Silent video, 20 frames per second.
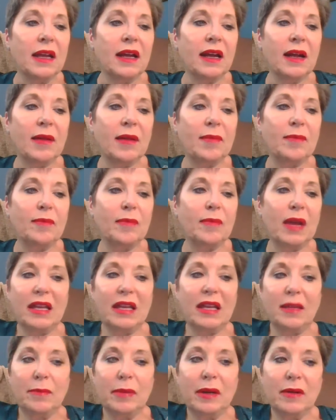By
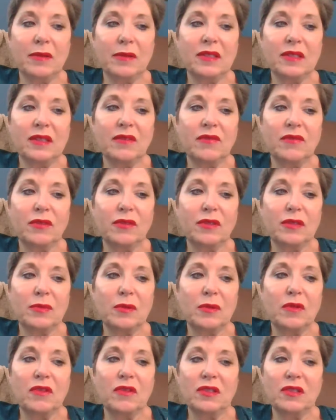comparison, first
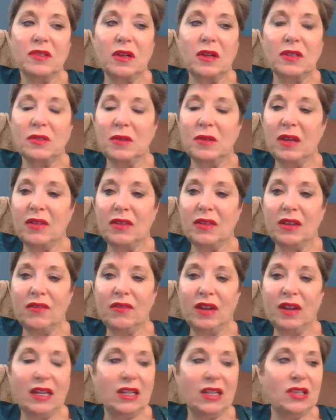movers also have the
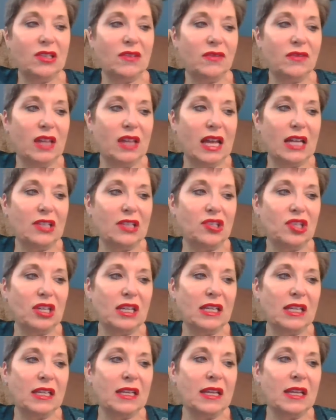advantage of
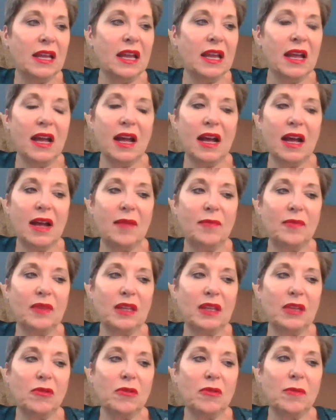launching
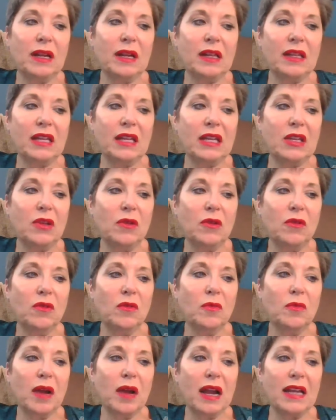incrementally
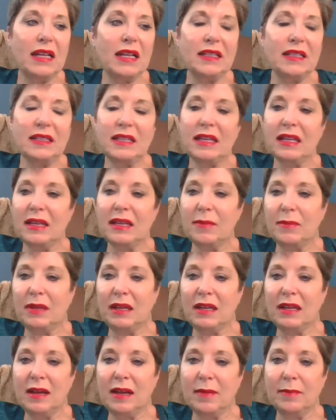new products that can
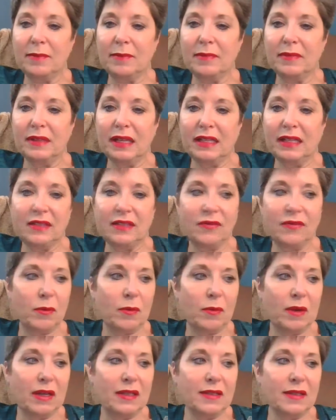become less of a
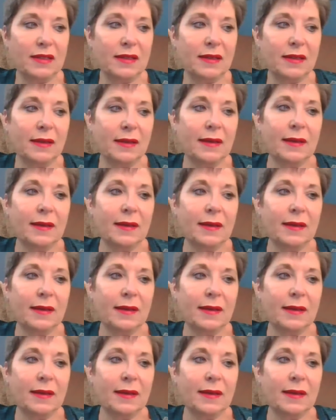risk.